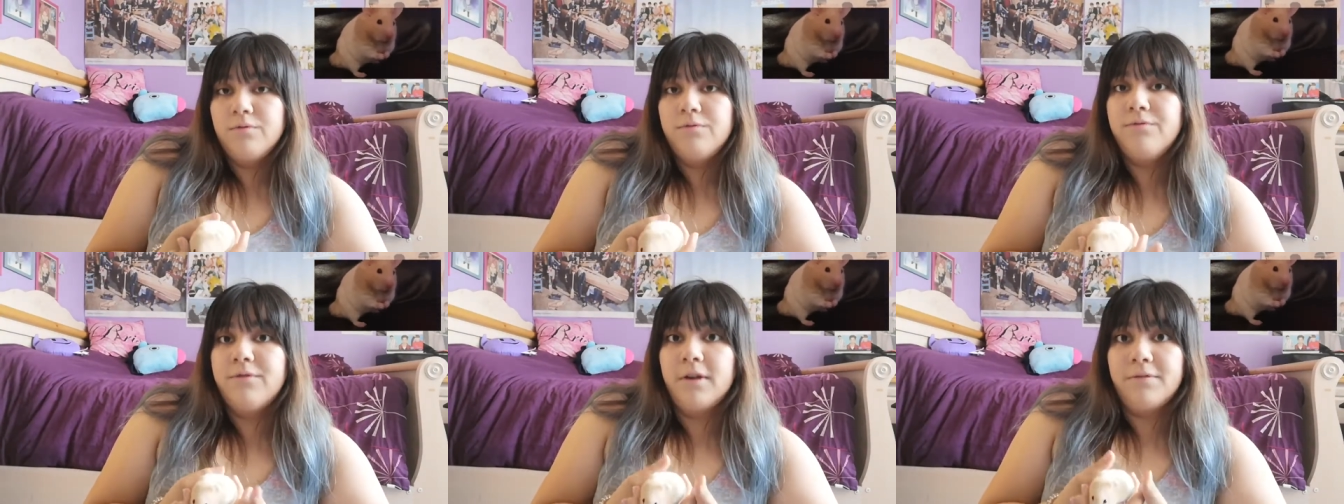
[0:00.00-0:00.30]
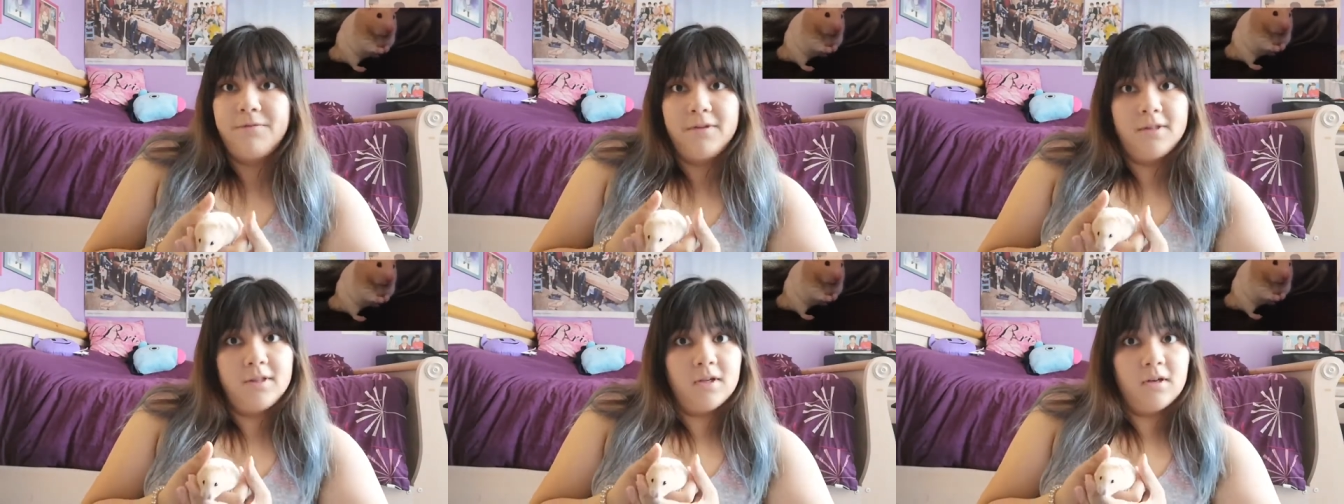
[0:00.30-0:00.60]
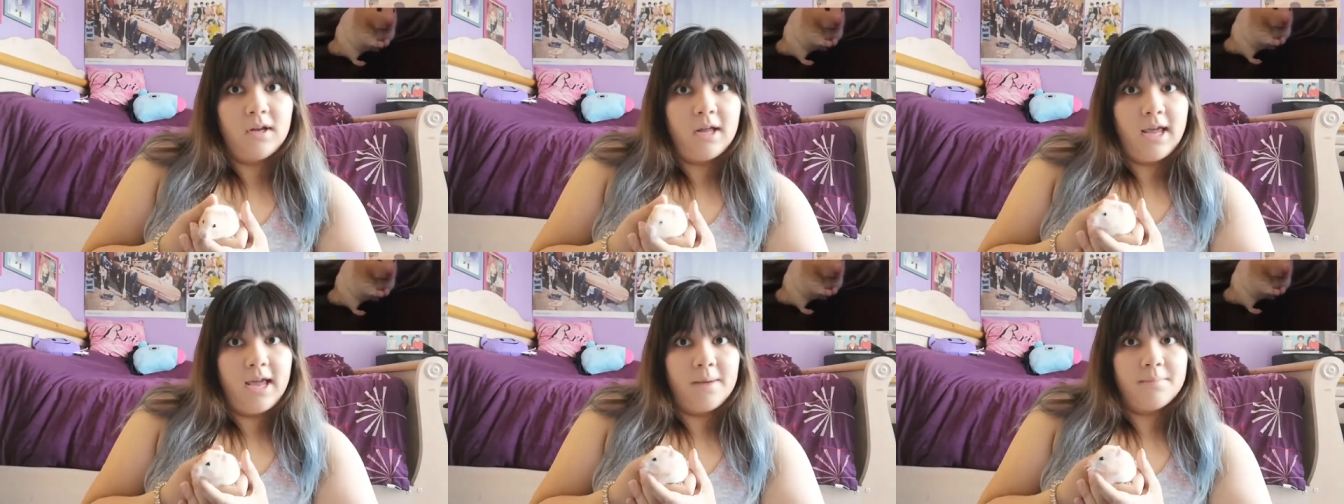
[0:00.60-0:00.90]
fluffy
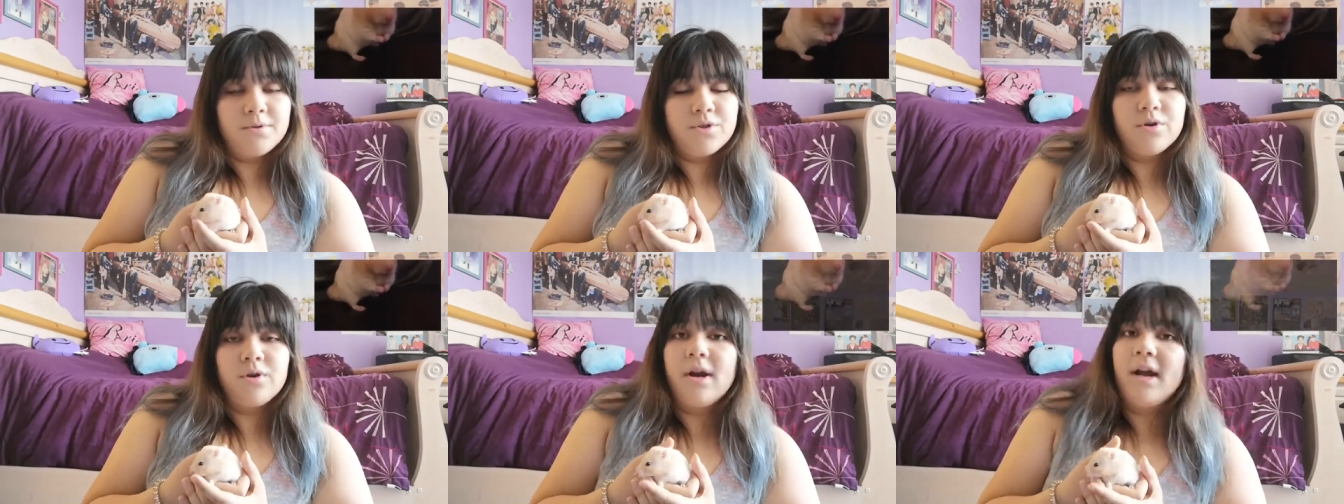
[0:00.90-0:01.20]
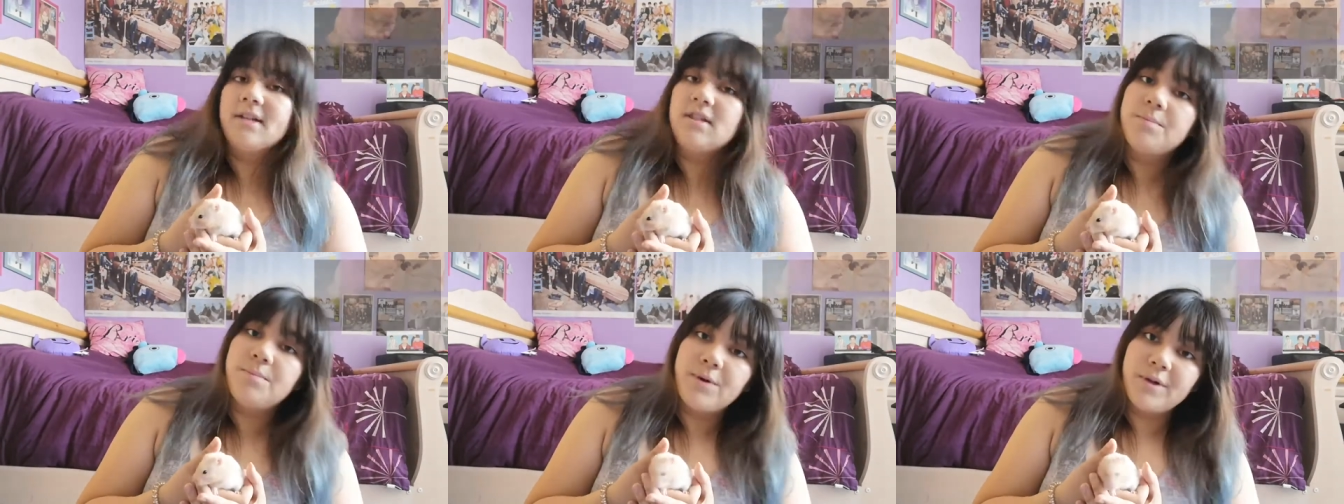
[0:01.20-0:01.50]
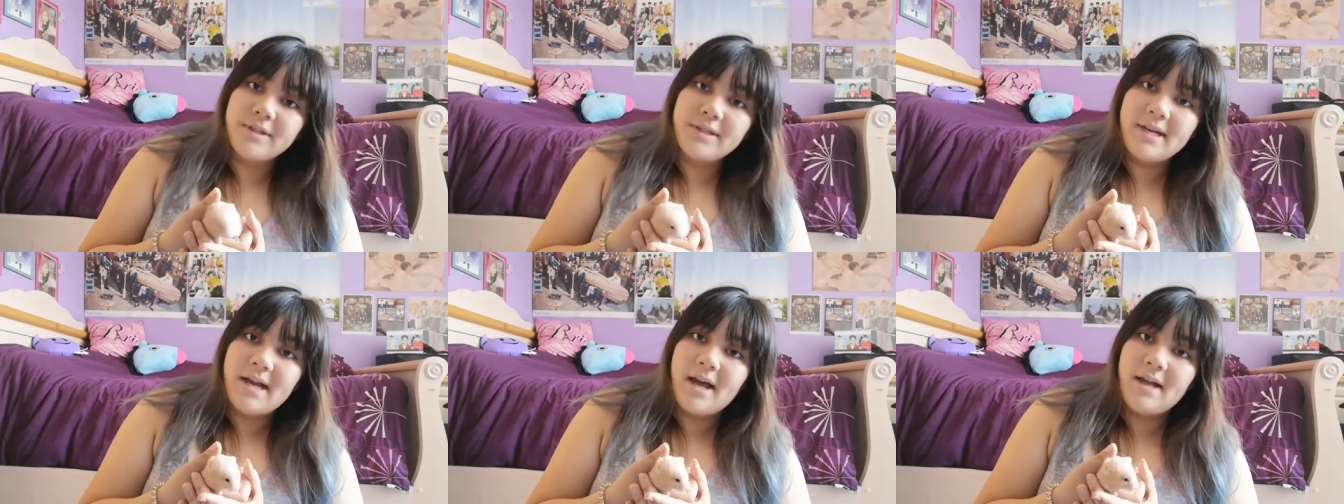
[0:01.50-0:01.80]
little hamster, or has the
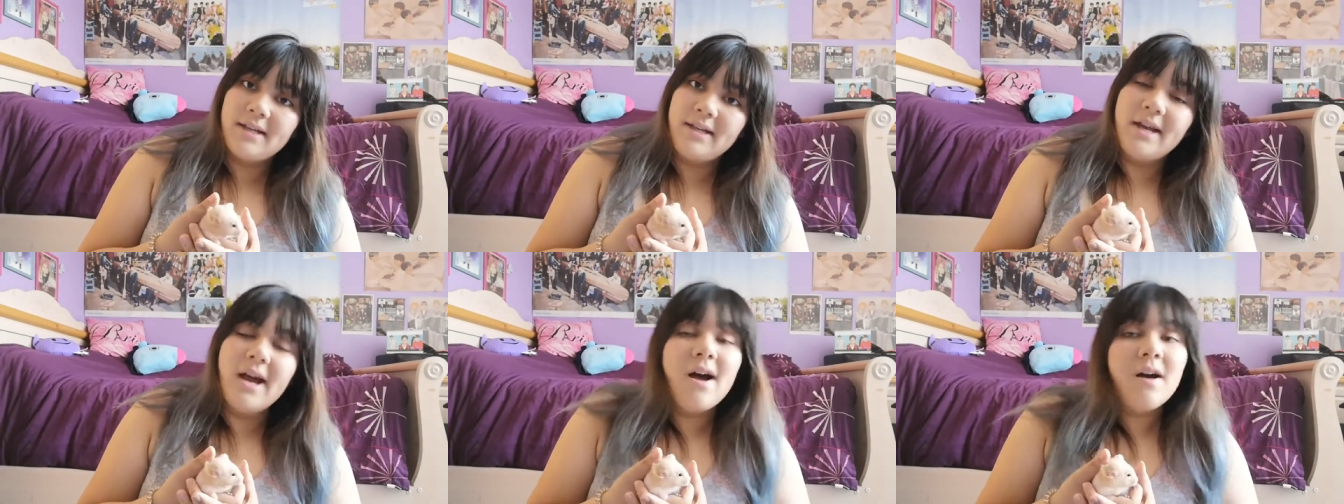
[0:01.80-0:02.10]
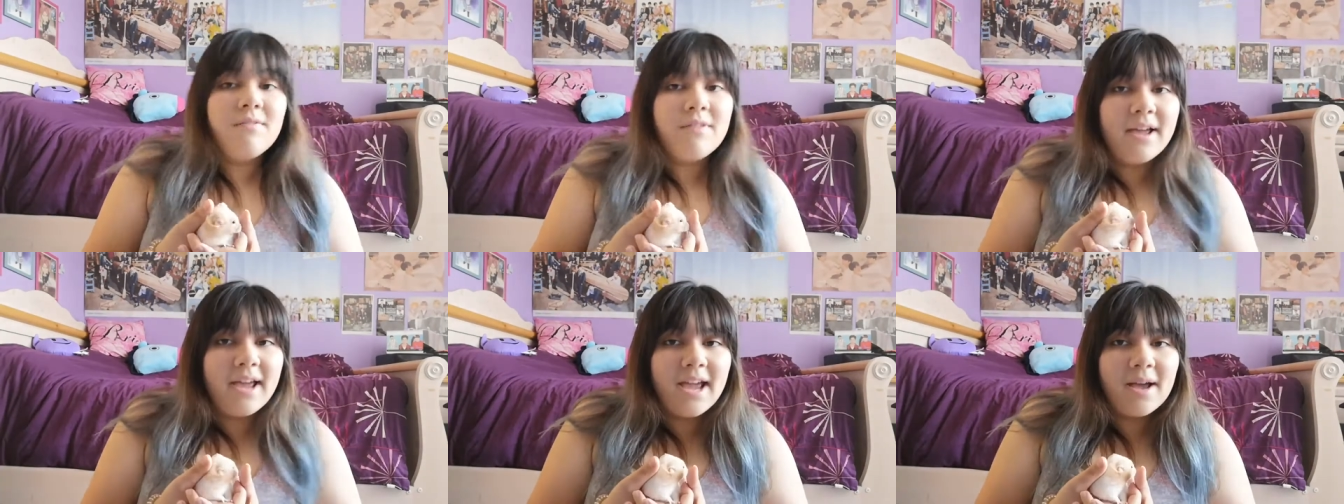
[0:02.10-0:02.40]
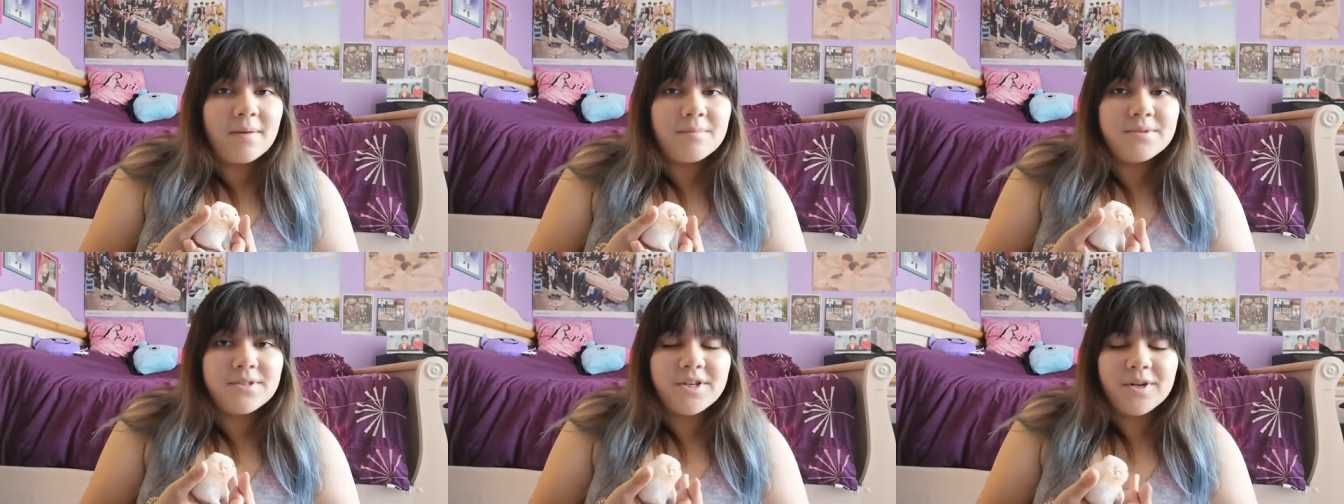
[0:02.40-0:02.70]
personality of a
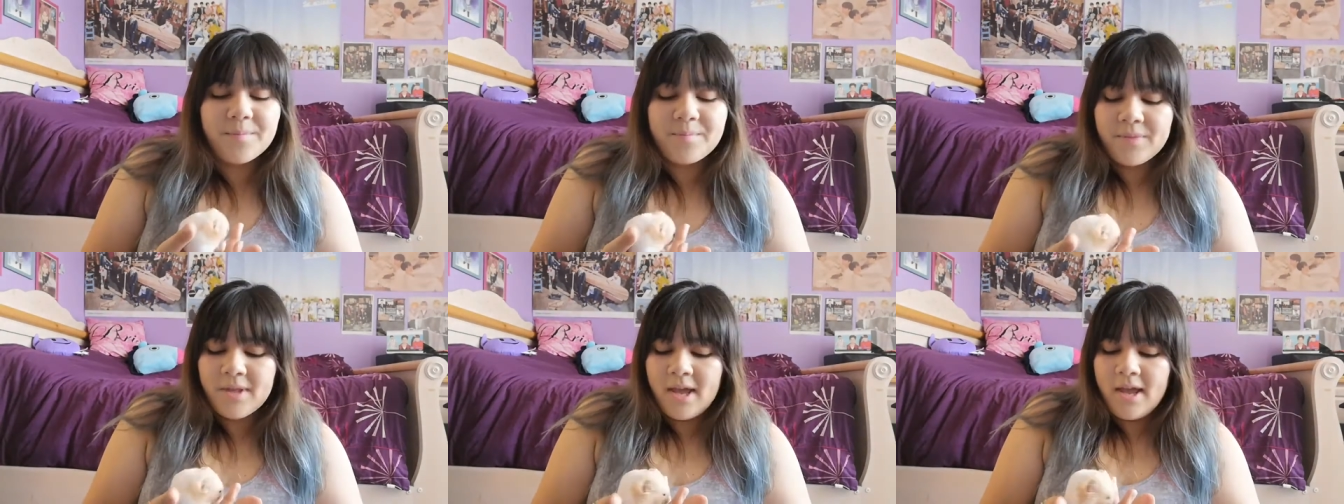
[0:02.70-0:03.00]
hamster.